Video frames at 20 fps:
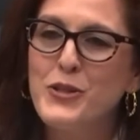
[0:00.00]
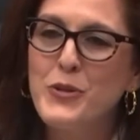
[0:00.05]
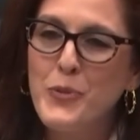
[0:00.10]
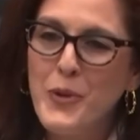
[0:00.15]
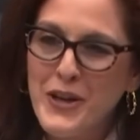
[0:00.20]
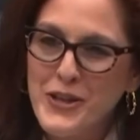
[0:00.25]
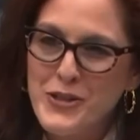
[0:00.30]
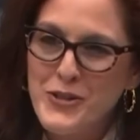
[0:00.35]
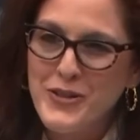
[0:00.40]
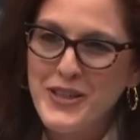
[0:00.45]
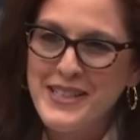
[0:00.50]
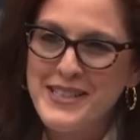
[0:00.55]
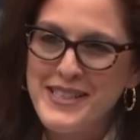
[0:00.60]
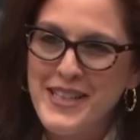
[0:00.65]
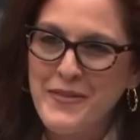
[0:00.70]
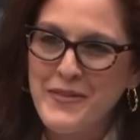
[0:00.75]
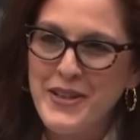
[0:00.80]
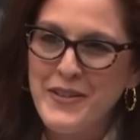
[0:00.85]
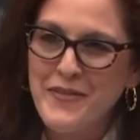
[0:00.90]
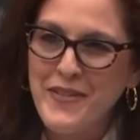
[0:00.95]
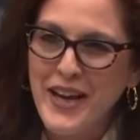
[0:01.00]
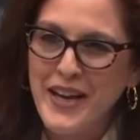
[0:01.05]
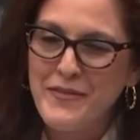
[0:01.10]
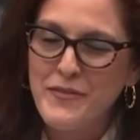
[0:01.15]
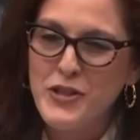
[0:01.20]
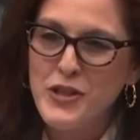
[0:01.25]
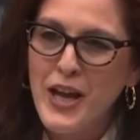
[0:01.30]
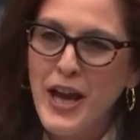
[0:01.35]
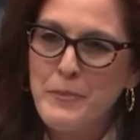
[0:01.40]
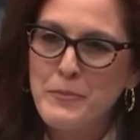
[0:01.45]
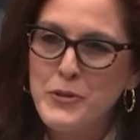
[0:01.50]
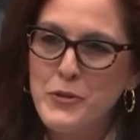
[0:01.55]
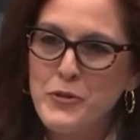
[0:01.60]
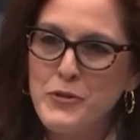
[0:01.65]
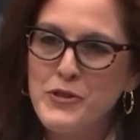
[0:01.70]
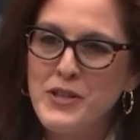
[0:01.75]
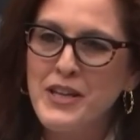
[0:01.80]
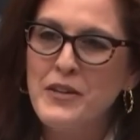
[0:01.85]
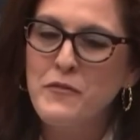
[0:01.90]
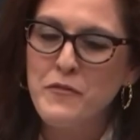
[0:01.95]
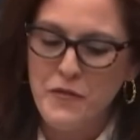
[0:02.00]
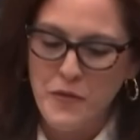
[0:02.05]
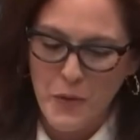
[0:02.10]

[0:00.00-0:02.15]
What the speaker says: 275 chapters in